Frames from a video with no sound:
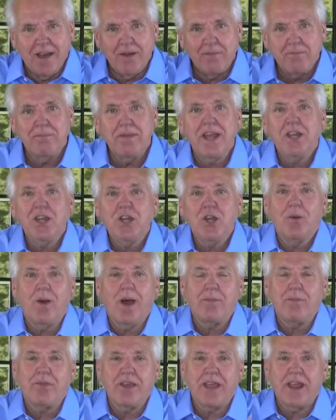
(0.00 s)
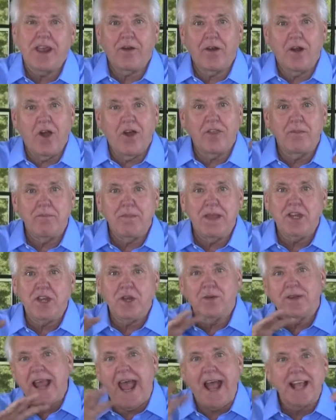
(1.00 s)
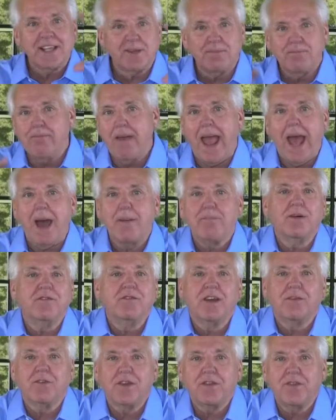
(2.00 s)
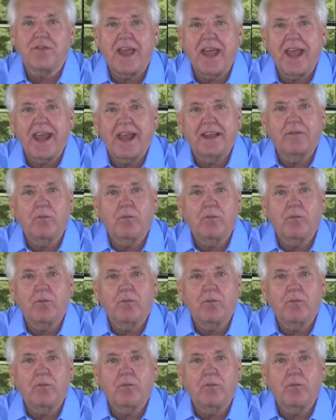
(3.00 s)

menu up there, and on the menu it has a map of everything.